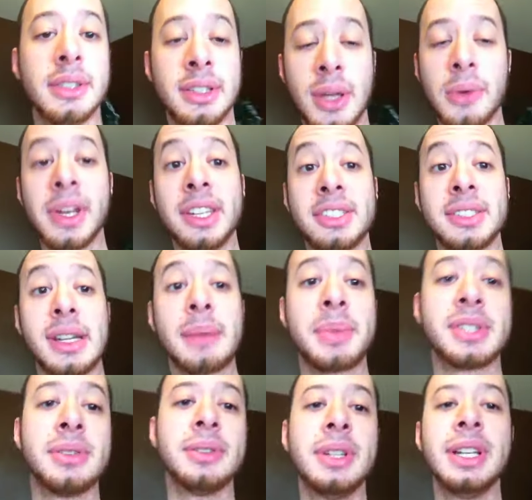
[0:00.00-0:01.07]
donation
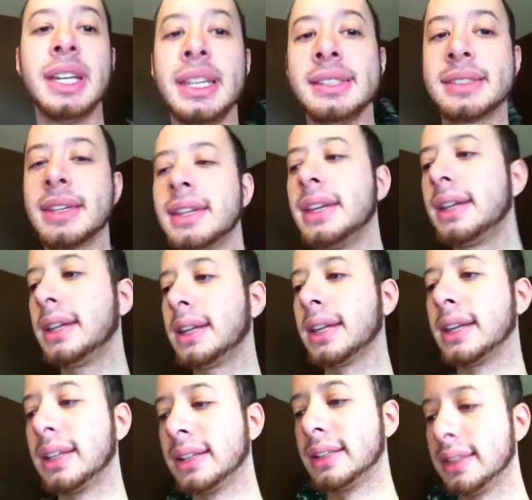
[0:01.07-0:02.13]
opportunities,
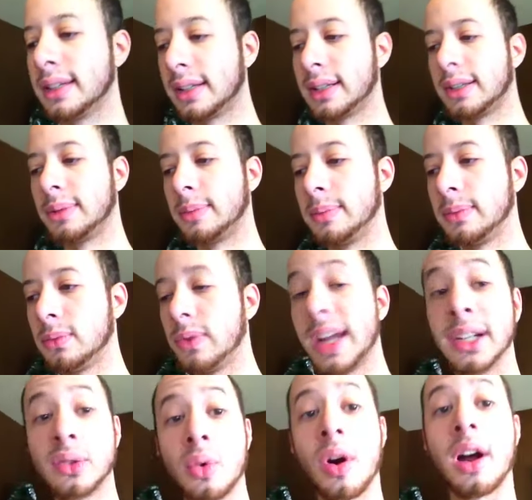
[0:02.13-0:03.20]
and um,
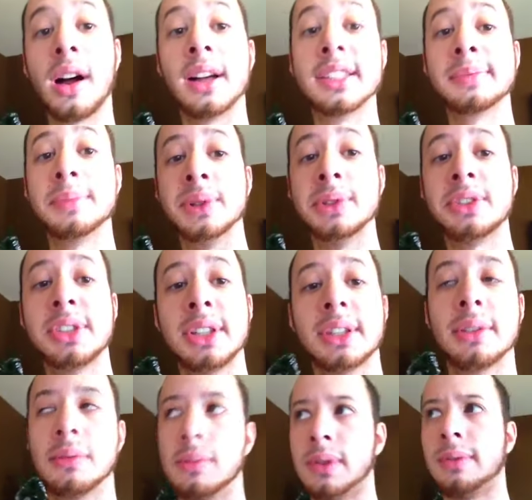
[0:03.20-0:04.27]
Red Cross, Blue
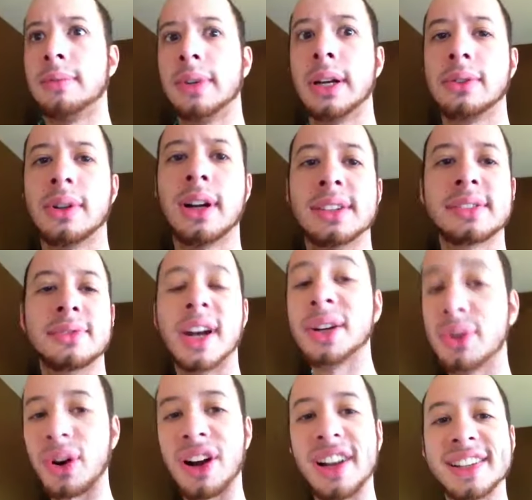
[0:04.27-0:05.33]
Shield, Red Cross,
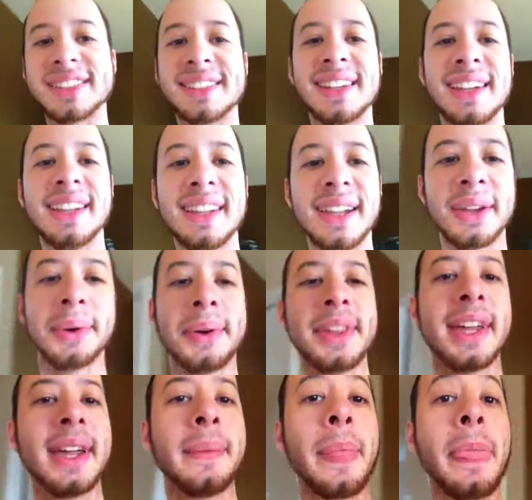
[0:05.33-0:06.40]
Red Cross, and all
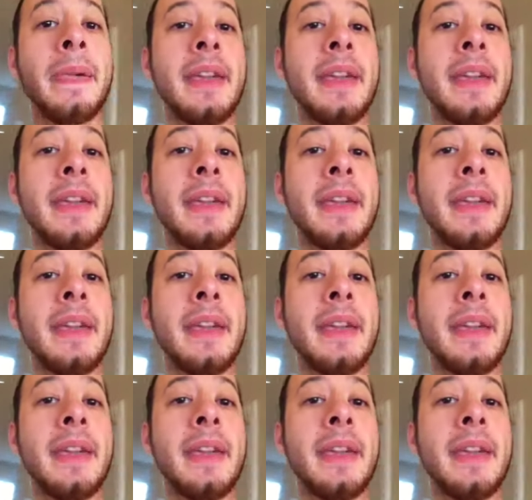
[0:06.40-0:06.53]
that.